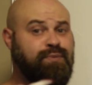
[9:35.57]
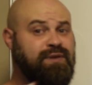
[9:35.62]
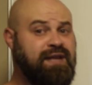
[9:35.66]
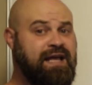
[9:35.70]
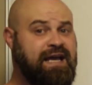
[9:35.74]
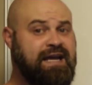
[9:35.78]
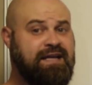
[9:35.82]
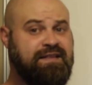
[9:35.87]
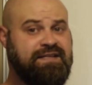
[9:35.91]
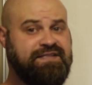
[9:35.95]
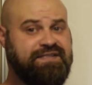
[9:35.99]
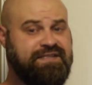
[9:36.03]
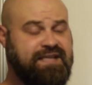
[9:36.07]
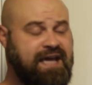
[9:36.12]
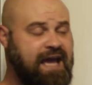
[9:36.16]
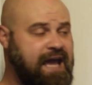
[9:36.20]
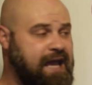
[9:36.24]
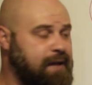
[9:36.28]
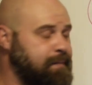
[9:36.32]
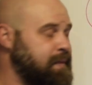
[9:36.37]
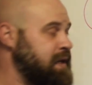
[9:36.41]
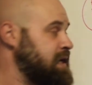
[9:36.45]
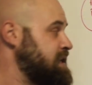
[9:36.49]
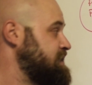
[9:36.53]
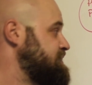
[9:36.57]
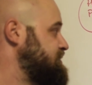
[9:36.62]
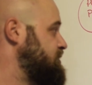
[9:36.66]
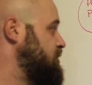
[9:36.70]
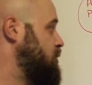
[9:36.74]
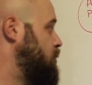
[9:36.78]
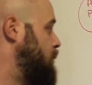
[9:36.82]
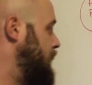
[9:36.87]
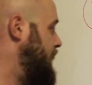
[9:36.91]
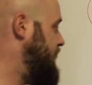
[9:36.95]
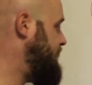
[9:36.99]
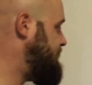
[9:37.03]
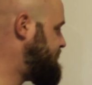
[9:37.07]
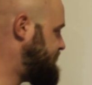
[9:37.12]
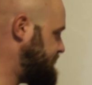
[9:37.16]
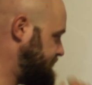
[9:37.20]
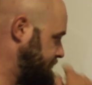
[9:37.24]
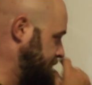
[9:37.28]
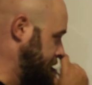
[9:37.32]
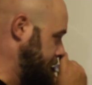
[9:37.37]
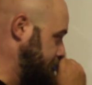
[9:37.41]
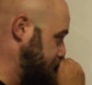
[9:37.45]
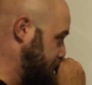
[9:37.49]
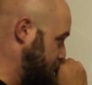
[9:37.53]
playing this game. So
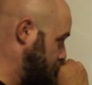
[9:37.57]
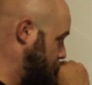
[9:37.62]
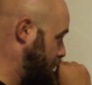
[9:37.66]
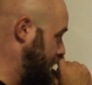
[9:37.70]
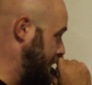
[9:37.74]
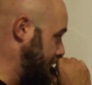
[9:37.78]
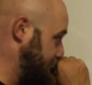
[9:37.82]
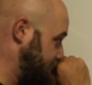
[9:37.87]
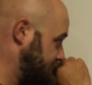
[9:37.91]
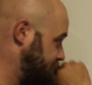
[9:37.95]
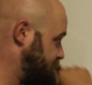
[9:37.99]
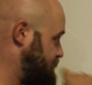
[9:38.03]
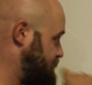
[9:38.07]
the way to